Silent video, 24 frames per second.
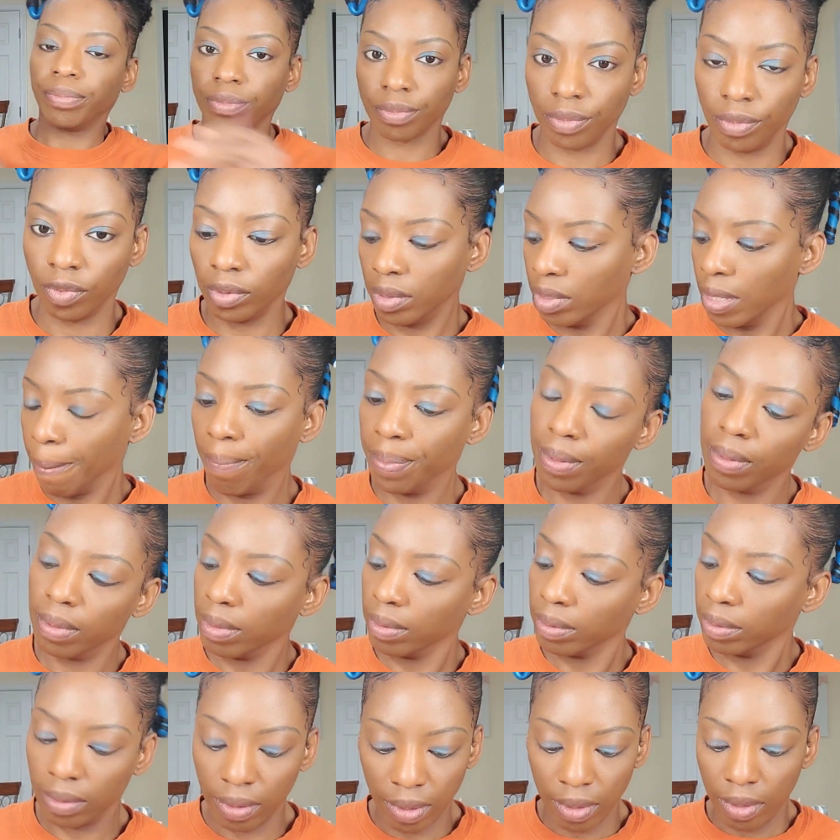Now I'm just
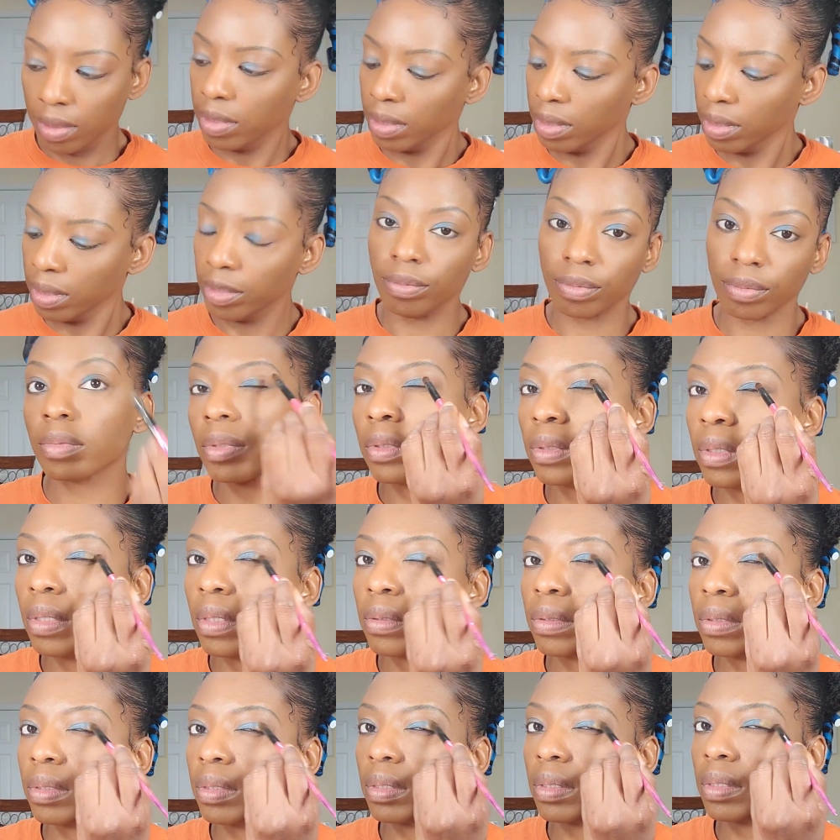moving on. I just
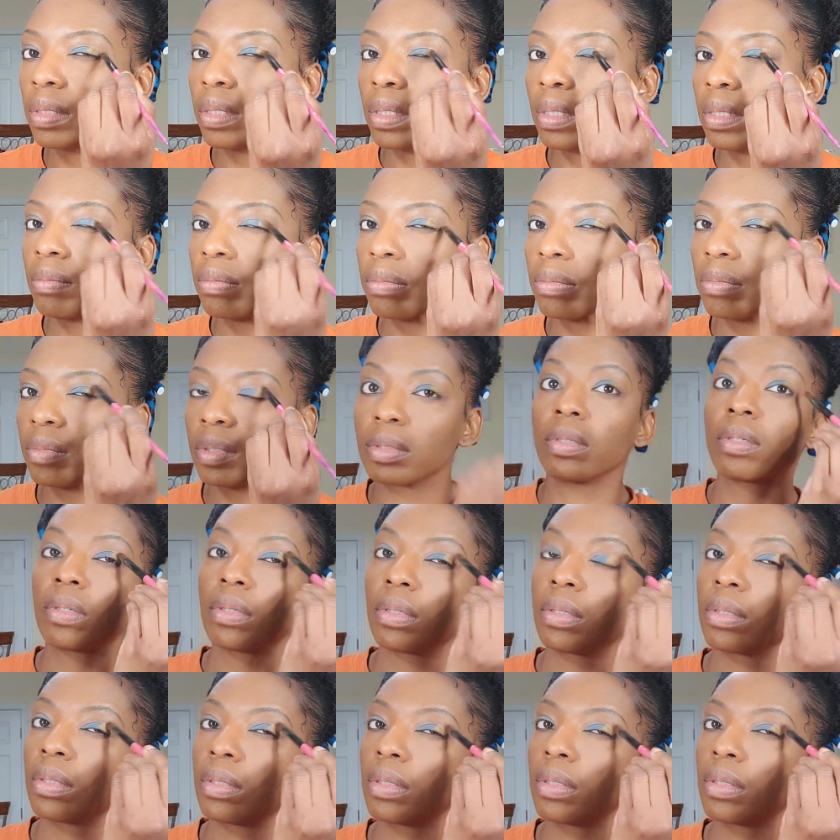got this palette